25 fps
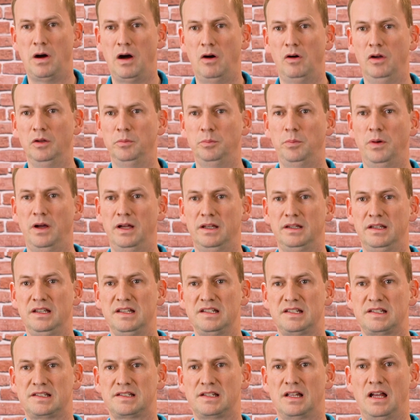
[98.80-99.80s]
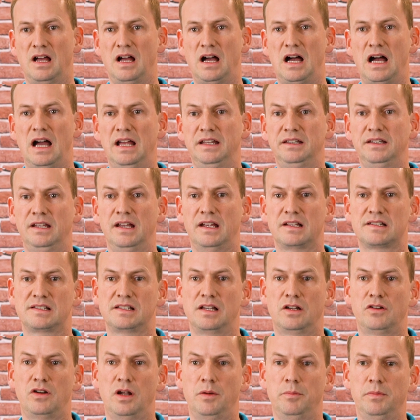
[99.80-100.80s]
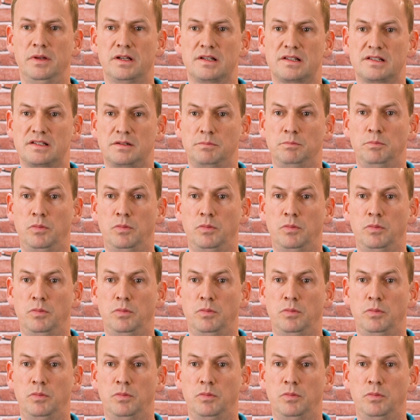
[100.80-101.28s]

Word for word: Powered by these high-tech ceramics,